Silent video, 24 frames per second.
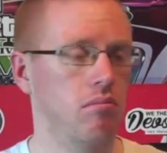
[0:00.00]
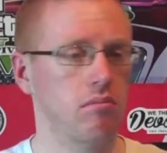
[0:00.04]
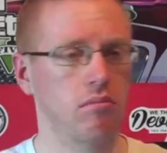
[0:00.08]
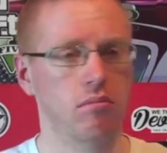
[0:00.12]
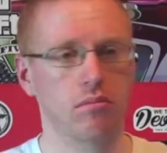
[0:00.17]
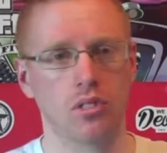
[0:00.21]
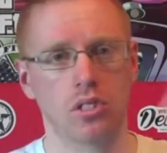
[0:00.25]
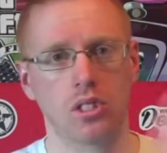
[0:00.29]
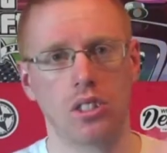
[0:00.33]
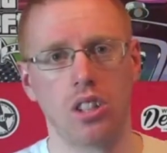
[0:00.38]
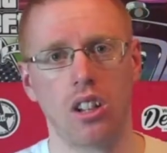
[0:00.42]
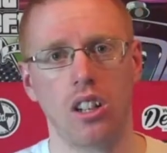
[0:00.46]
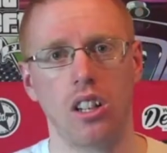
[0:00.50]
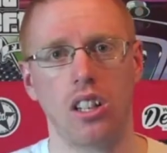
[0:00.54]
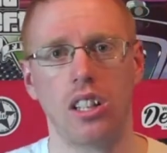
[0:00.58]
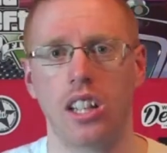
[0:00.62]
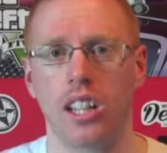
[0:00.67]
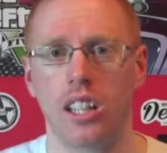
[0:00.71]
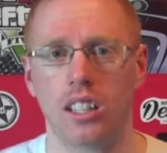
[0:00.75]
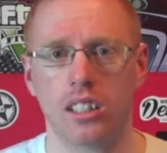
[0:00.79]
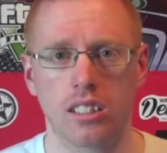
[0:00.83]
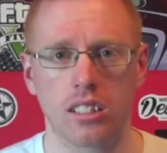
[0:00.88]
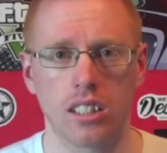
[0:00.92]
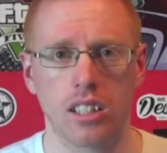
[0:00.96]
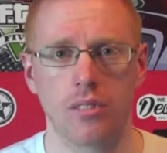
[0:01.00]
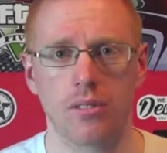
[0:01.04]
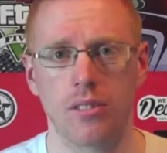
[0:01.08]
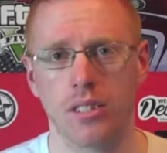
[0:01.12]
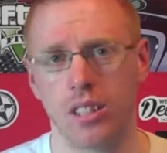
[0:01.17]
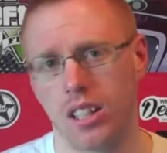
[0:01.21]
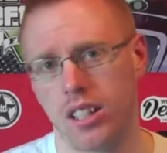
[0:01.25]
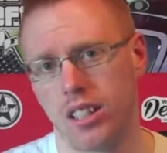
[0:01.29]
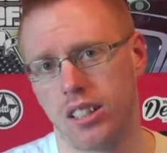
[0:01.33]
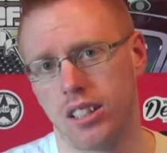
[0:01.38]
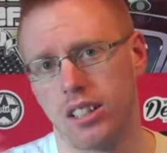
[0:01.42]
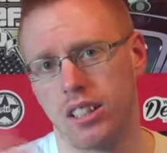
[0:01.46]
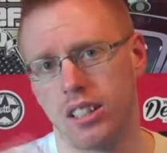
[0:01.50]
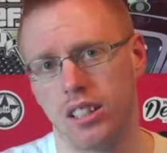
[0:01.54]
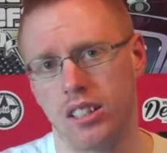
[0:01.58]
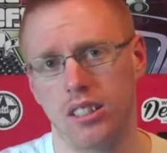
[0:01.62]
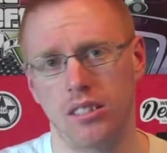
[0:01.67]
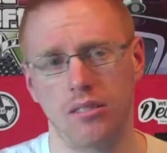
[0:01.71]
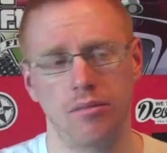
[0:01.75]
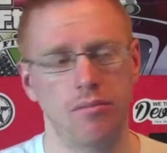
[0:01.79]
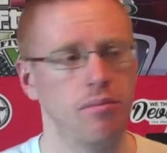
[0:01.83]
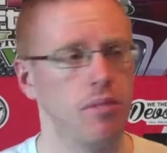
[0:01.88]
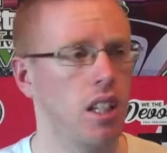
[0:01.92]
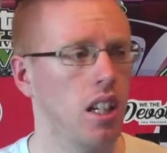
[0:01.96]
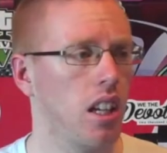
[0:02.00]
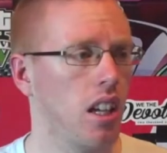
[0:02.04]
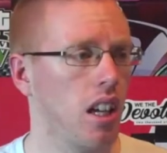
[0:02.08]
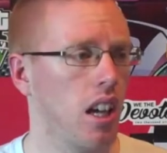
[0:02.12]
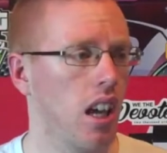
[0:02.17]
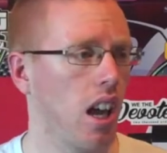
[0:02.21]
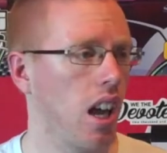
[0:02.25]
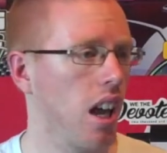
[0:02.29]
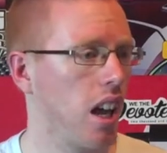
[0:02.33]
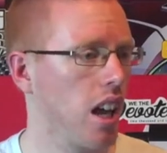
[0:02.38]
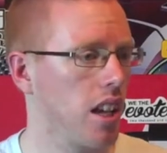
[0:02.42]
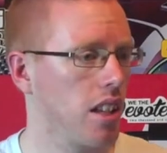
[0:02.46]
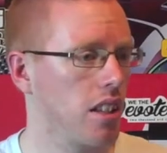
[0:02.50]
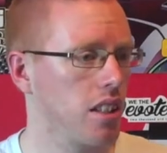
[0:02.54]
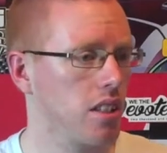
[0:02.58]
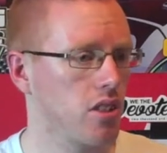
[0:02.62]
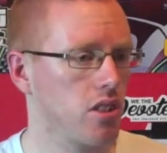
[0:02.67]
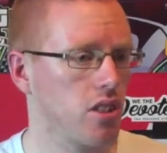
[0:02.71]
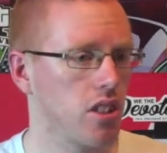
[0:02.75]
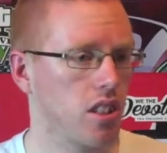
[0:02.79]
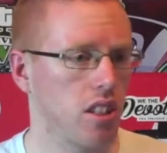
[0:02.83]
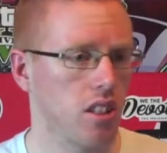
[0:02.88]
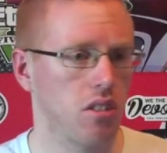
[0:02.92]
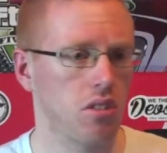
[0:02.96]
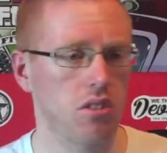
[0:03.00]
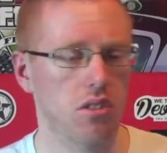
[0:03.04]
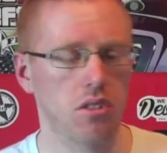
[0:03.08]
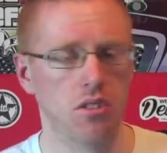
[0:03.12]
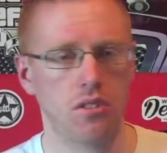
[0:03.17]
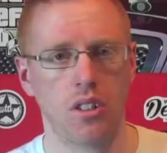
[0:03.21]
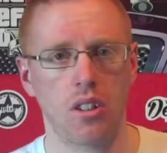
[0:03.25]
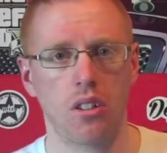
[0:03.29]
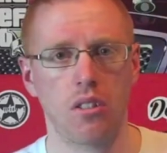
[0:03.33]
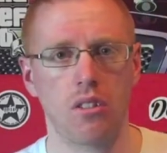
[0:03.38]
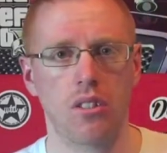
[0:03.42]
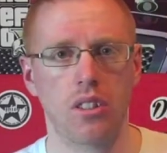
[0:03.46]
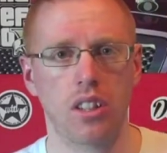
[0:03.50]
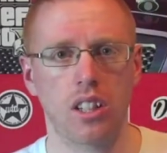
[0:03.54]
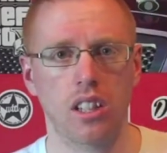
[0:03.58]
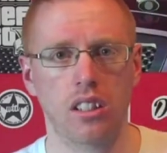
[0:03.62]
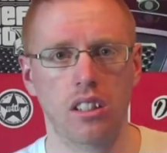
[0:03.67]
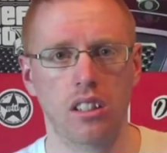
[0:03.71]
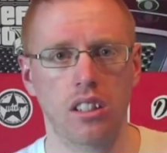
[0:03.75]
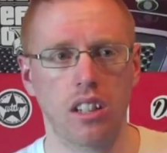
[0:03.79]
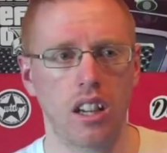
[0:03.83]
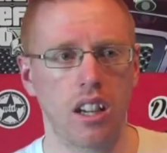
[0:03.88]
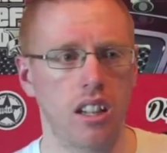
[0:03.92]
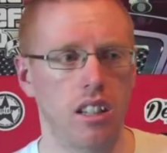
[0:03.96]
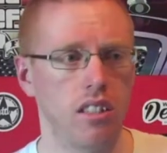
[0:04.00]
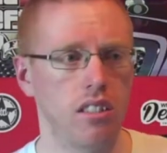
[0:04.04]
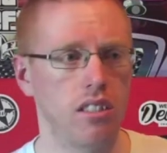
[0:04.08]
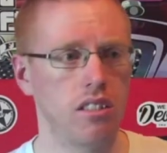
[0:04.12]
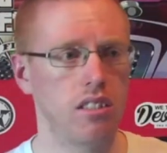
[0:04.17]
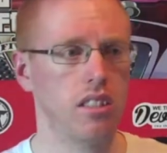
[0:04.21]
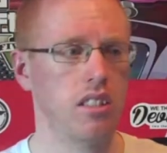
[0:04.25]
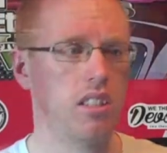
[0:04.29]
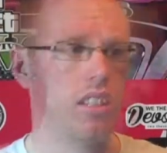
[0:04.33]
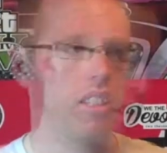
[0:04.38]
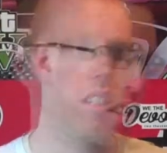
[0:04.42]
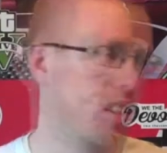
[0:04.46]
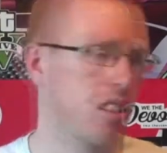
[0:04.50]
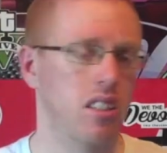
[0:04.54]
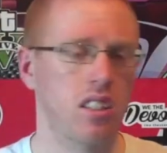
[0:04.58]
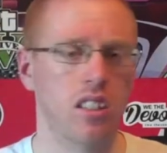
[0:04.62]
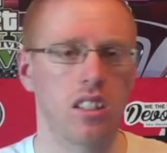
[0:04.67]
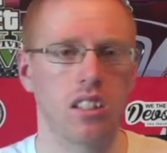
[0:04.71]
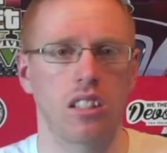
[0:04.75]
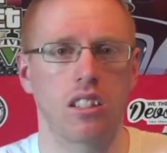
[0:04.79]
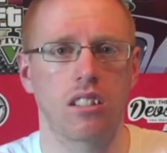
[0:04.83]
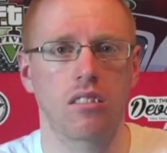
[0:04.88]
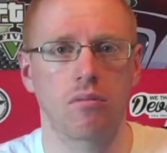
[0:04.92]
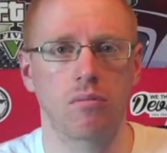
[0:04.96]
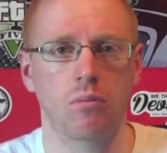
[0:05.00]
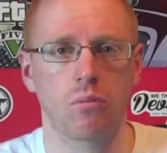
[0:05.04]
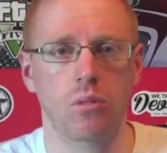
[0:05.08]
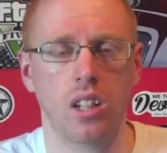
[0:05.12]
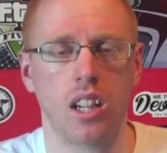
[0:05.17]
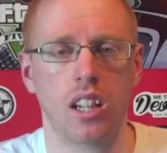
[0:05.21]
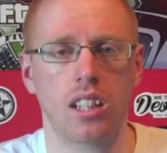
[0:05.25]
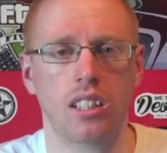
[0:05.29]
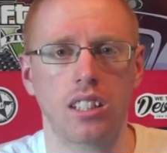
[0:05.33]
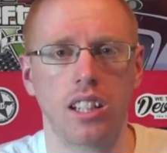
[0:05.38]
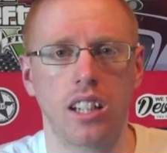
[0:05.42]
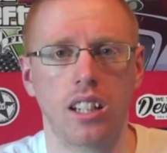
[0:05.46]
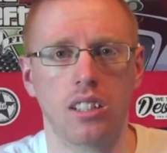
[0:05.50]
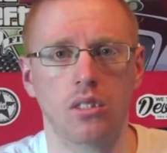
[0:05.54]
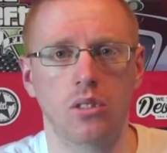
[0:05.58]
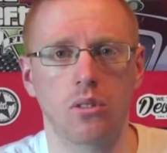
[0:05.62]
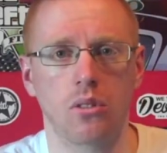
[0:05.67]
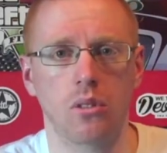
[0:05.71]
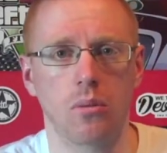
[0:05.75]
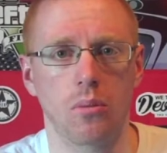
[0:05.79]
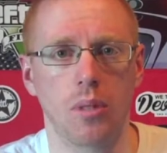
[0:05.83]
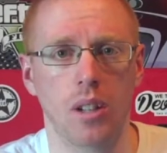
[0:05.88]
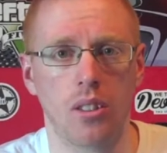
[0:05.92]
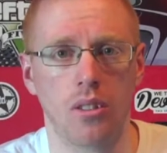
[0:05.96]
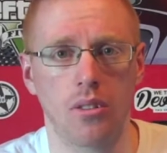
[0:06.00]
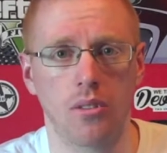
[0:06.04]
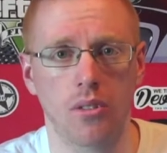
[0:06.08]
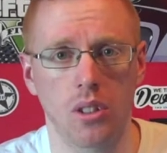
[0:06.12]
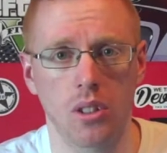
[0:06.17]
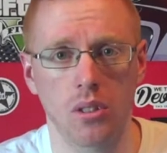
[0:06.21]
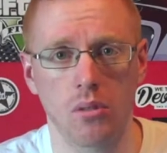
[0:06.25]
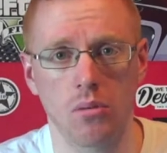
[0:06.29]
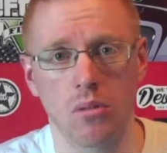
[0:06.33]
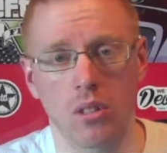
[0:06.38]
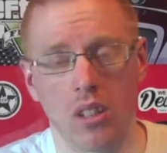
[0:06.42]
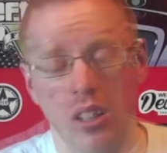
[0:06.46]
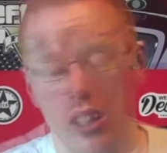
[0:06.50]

Scarlett Johansson, if you like her, then she does her own thing, and she kicks ass all the way through.